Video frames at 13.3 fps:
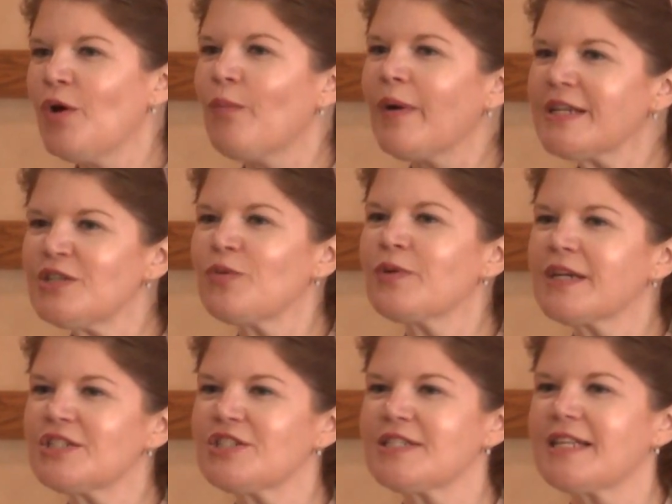Why don't
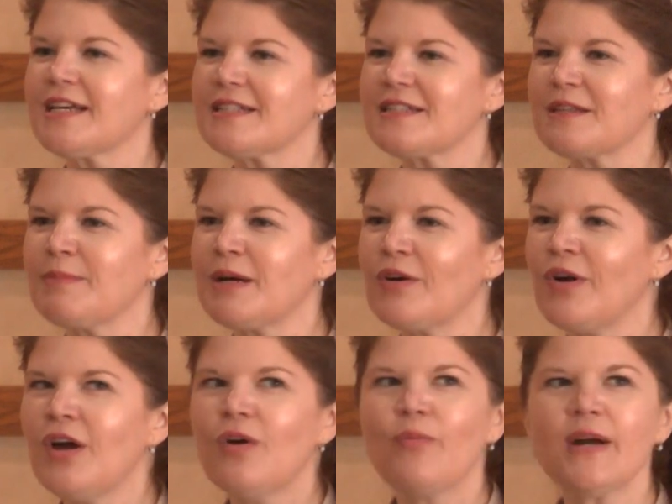I just ask him
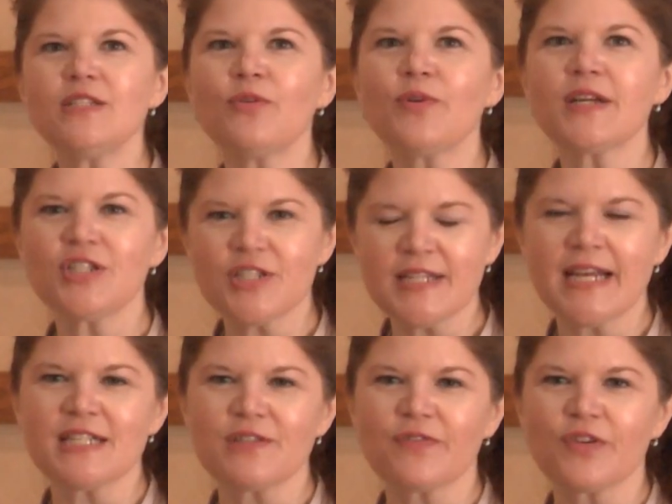out? Why don't I just
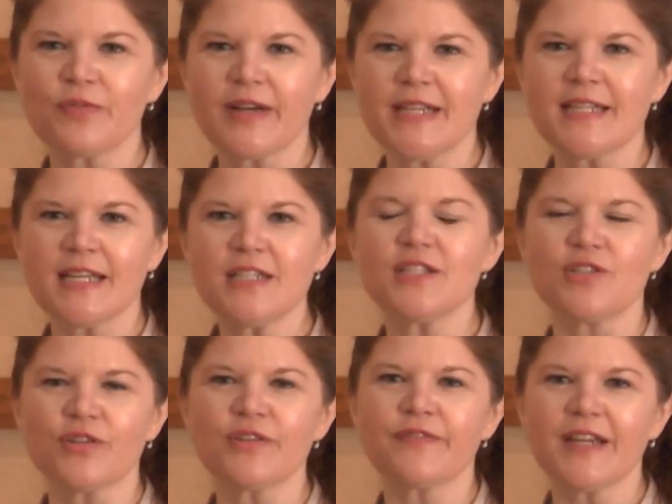ask for a raise? I
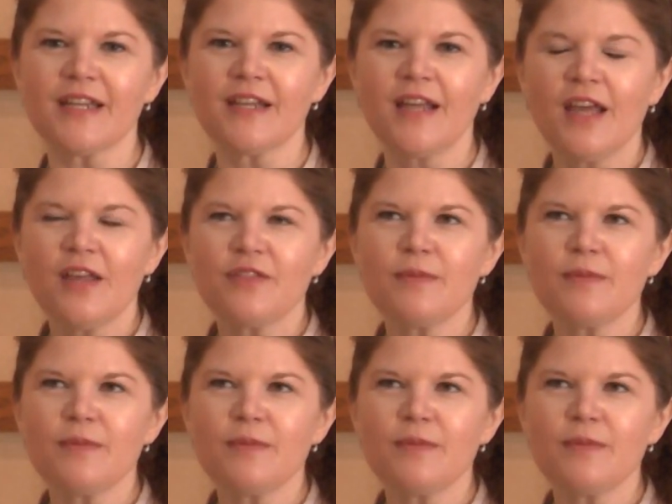deserve it.